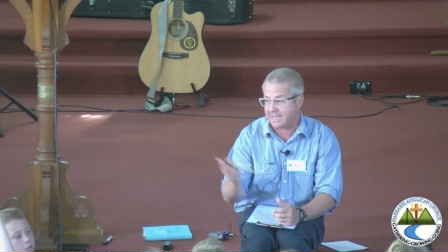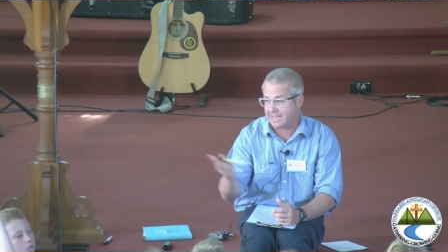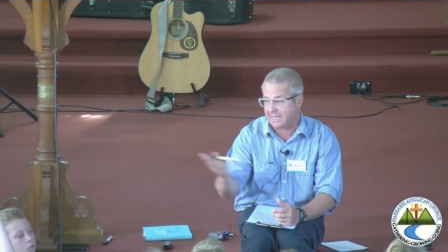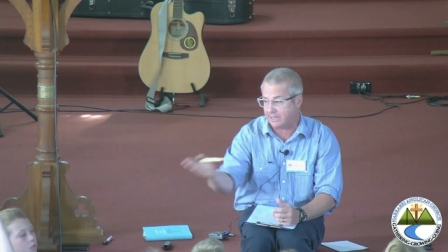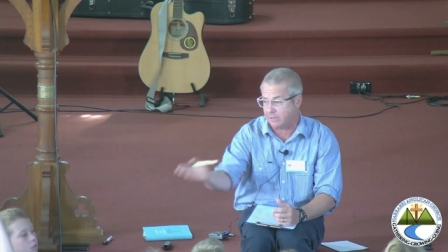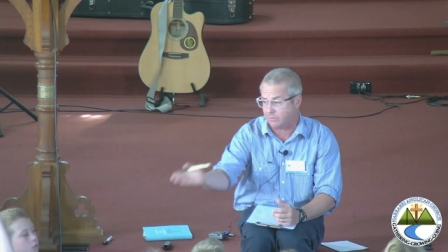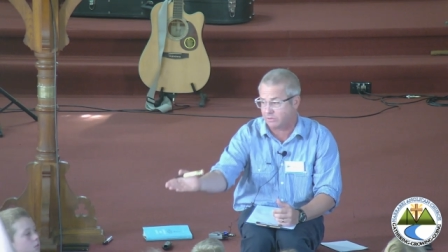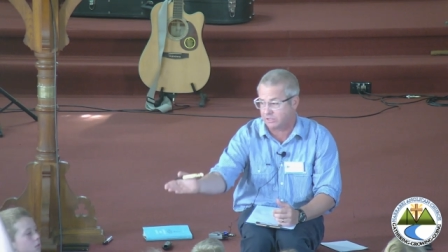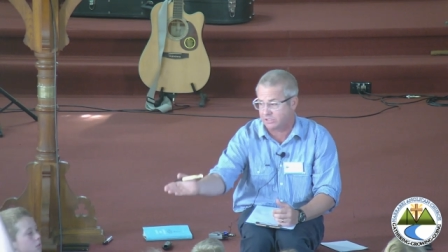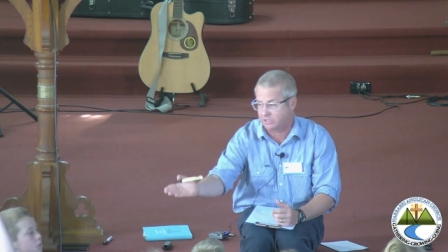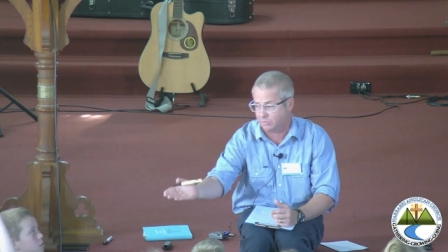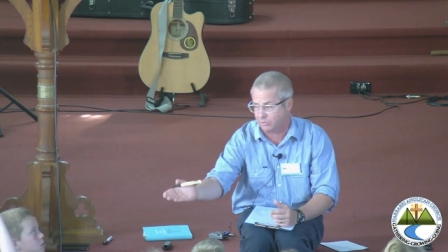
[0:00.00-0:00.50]
Andy,
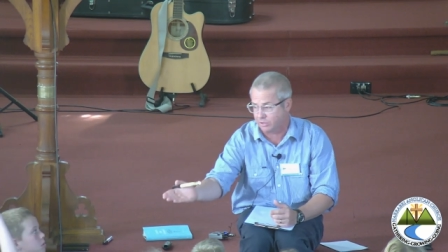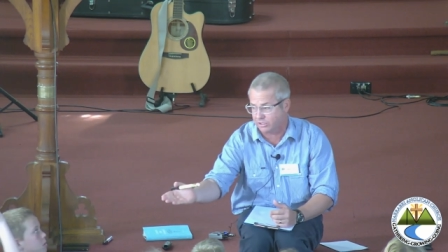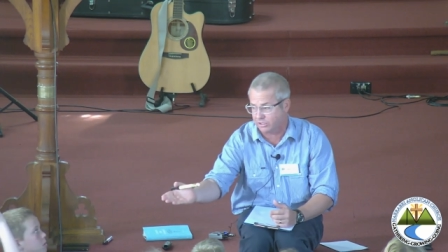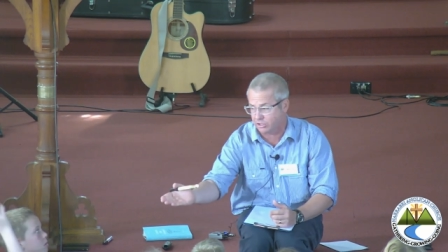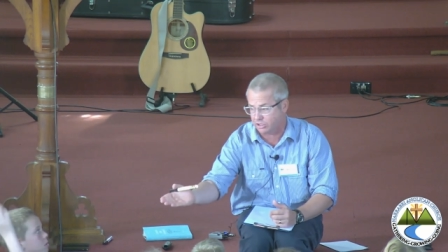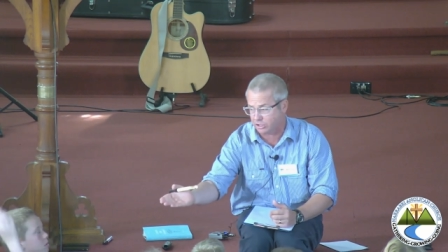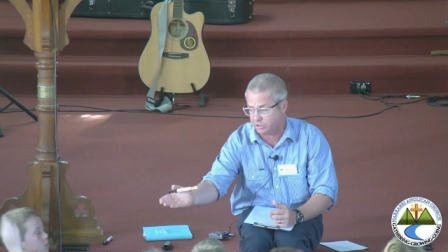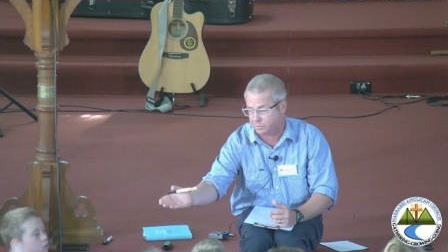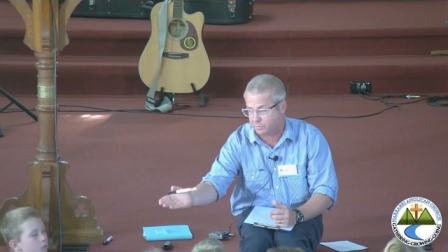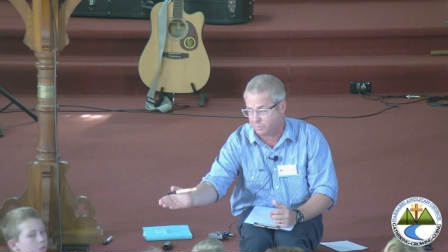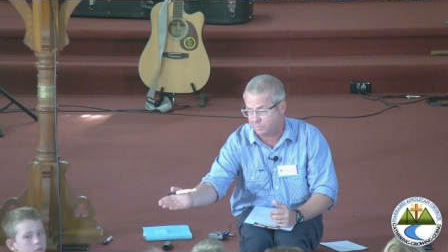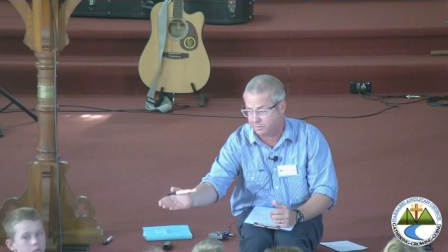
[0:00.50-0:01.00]
what's the word
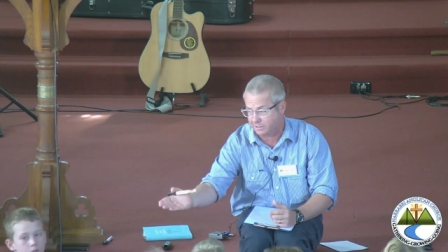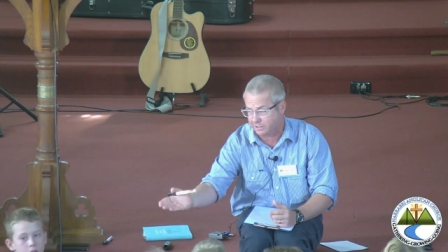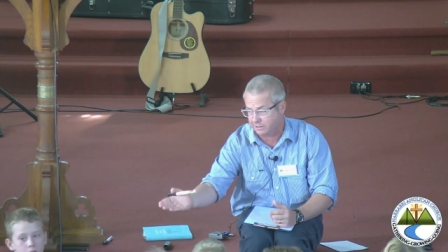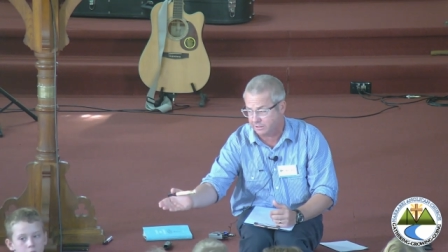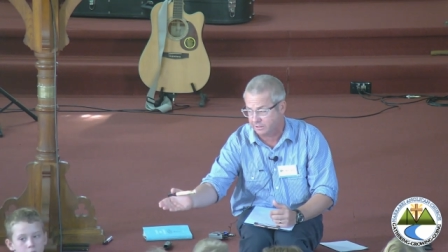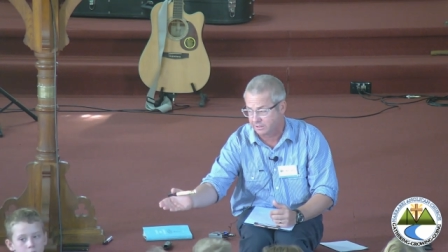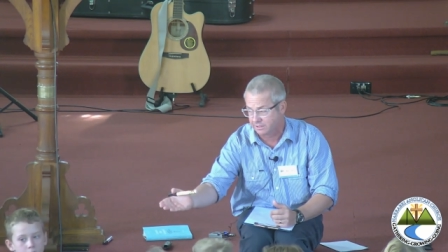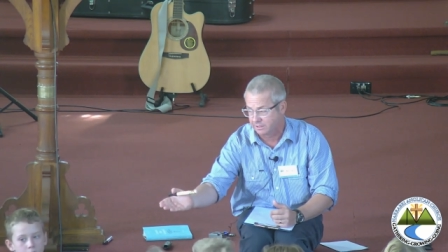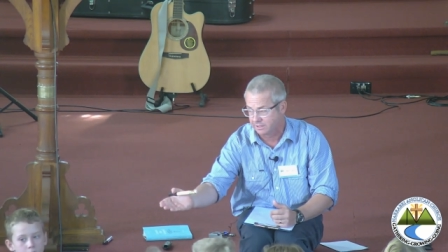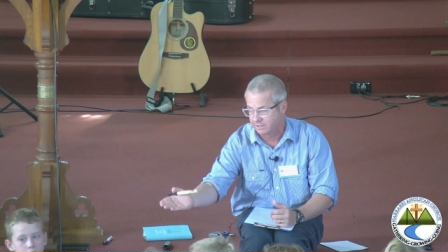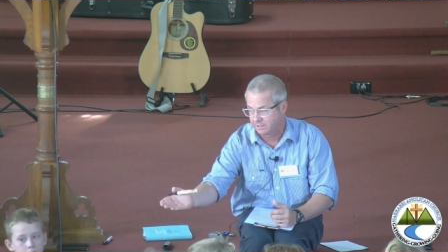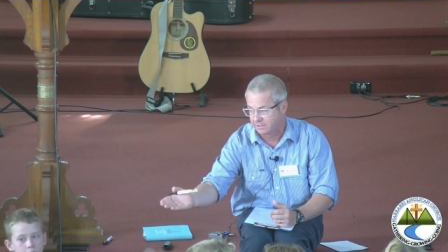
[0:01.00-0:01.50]
gospel mean?
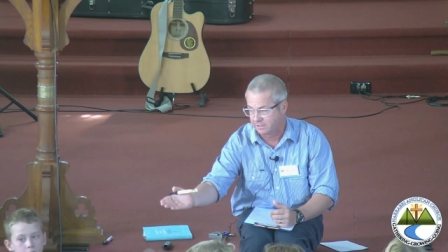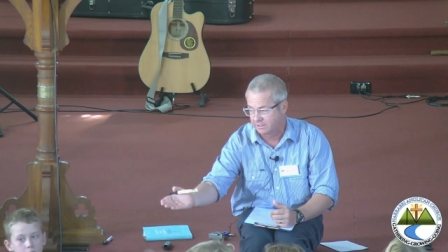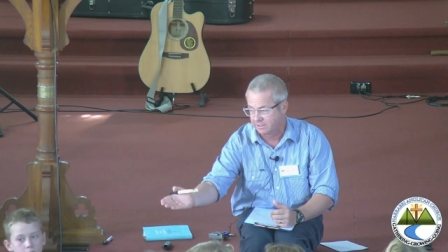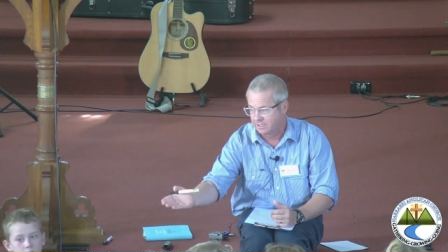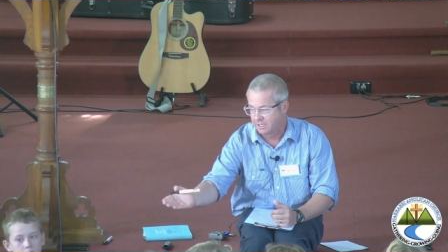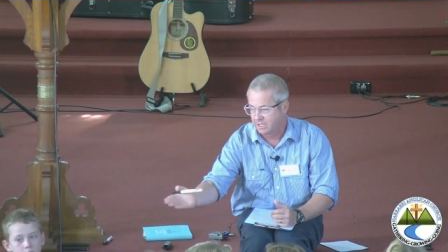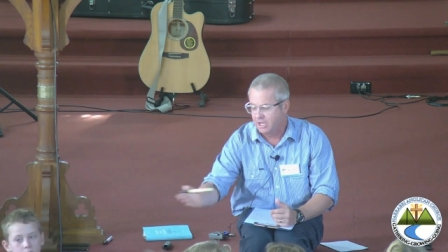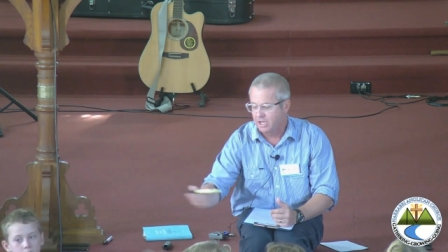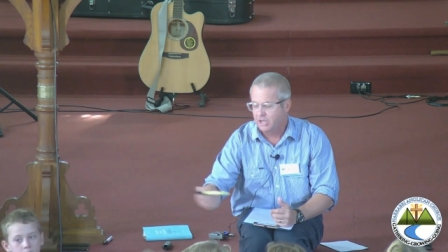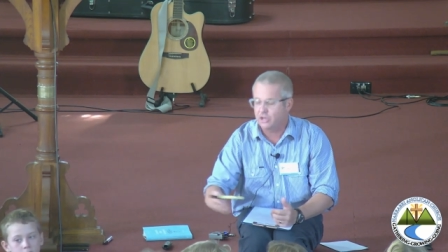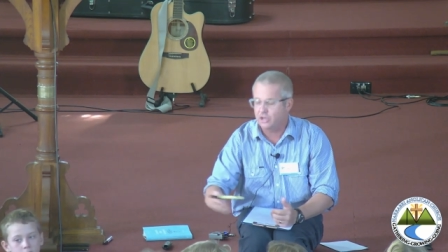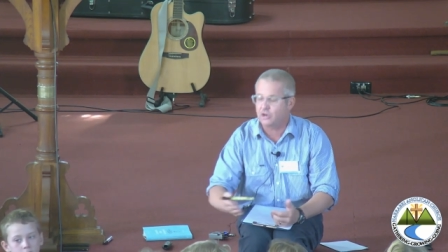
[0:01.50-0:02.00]

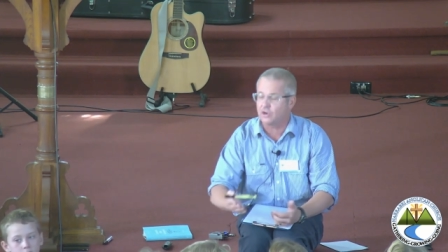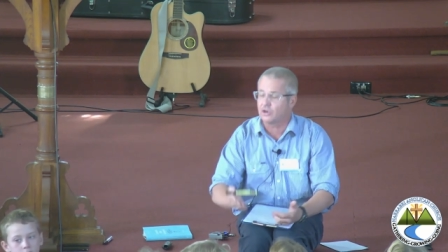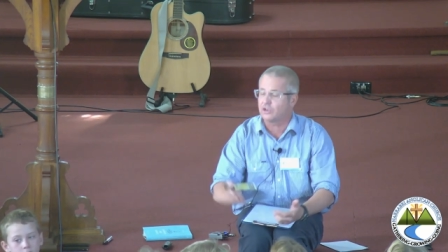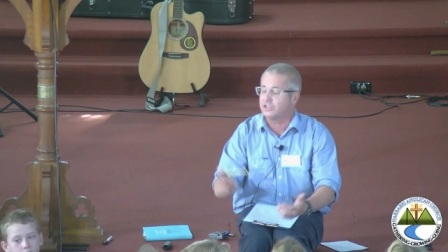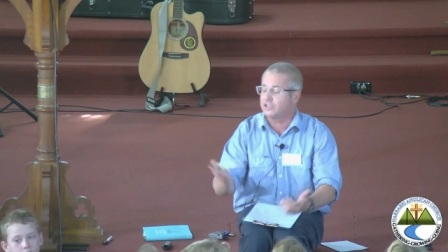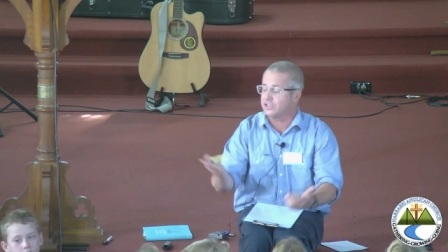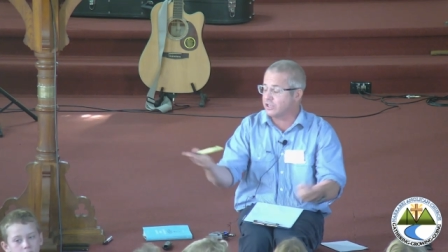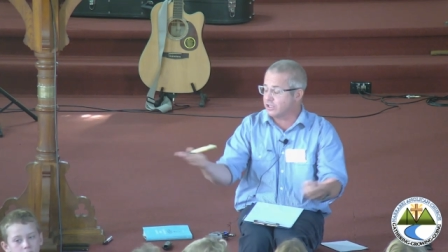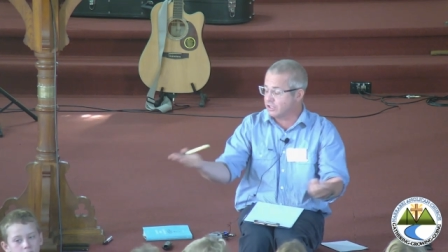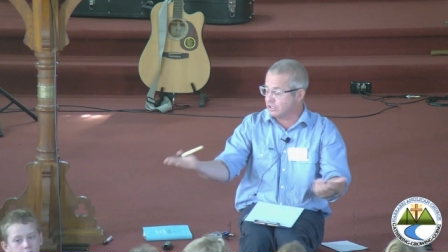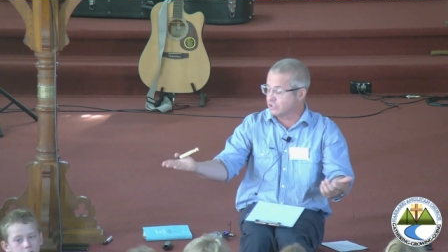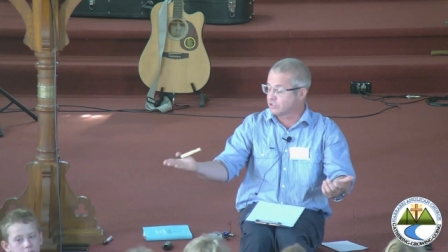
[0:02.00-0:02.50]
Good
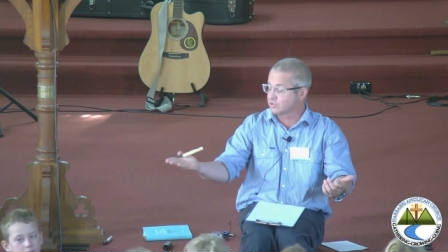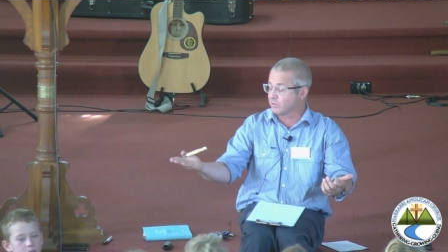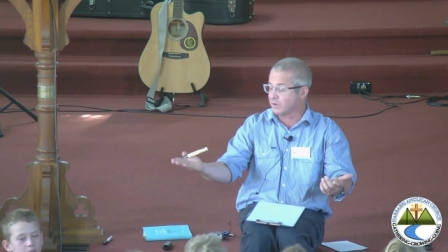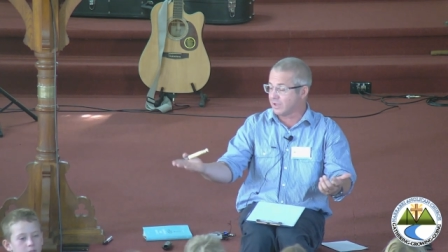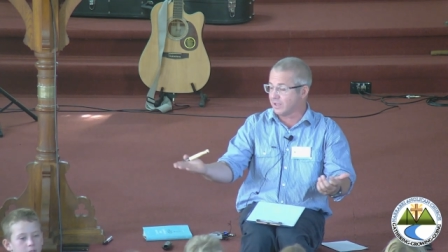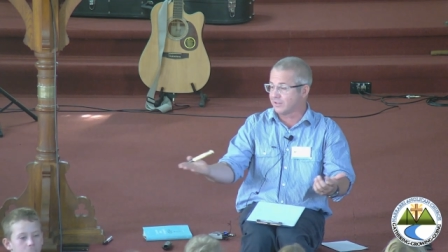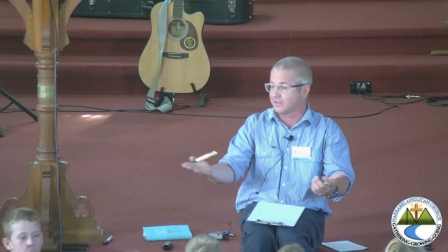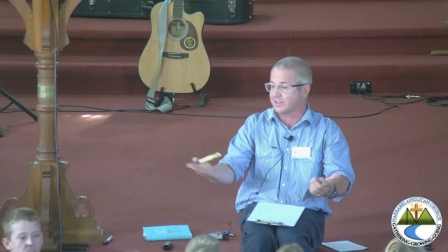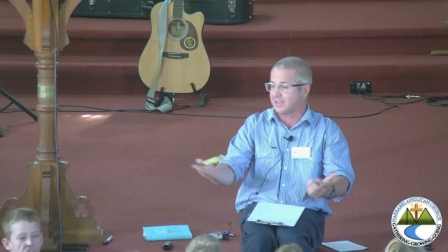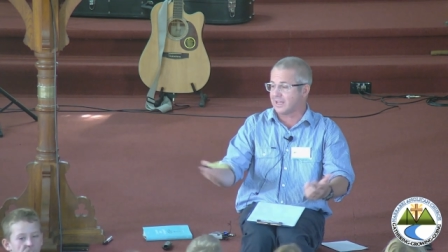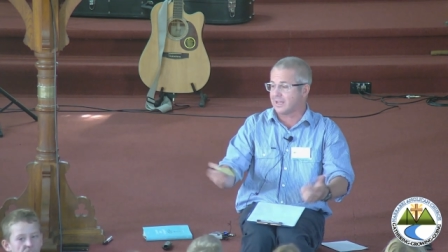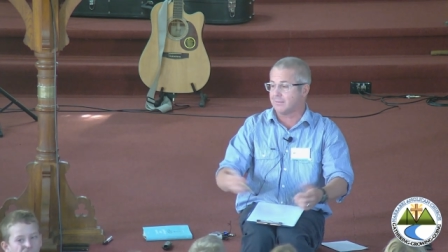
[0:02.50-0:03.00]
news.
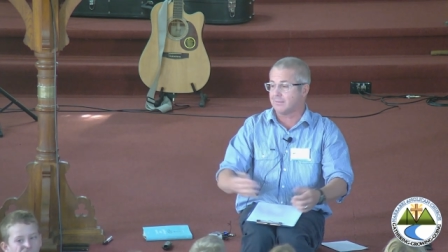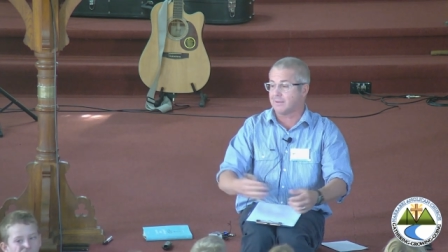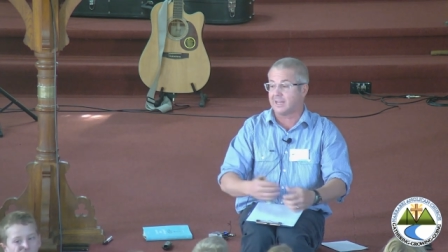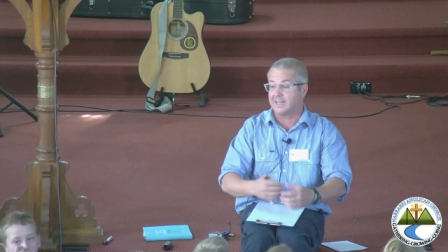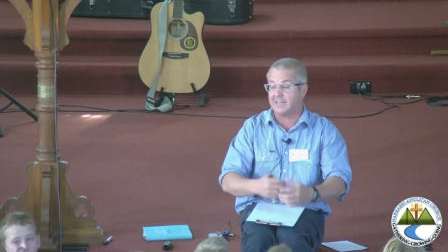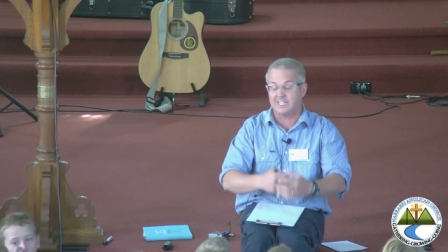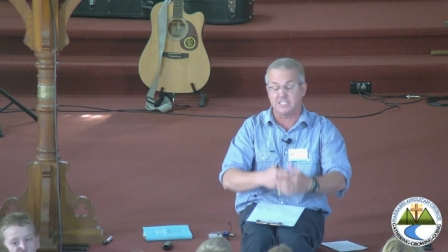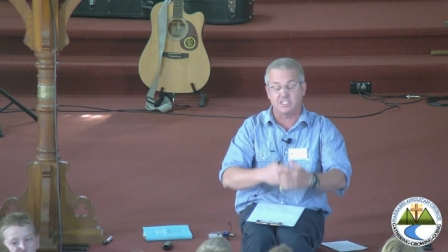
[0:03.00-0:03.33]
Well done, mate.